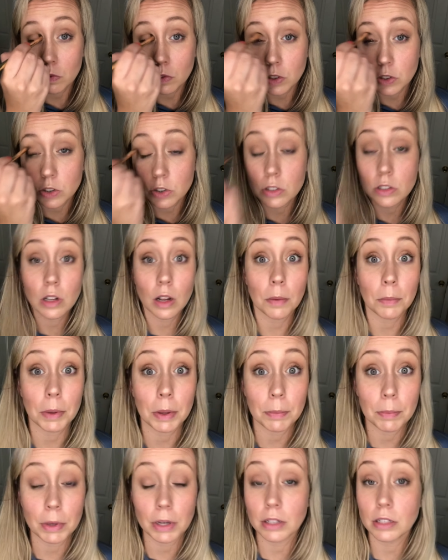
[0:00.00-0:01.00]
It's just not
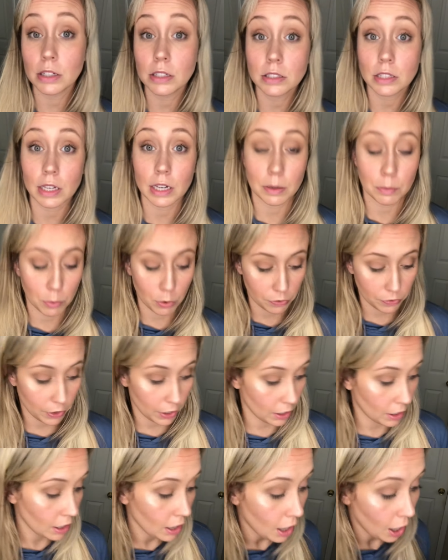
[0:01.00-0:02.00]
me, but it is getting more
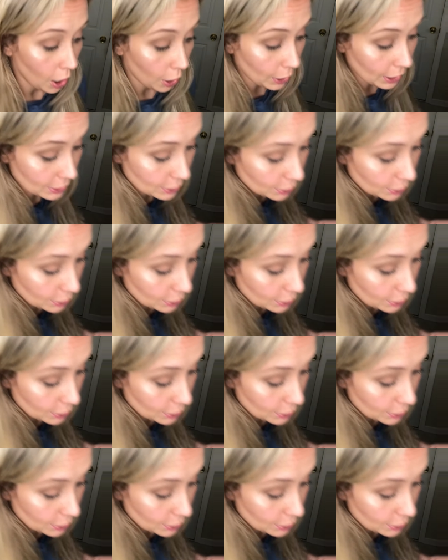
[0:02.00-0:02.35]
fun. Okay,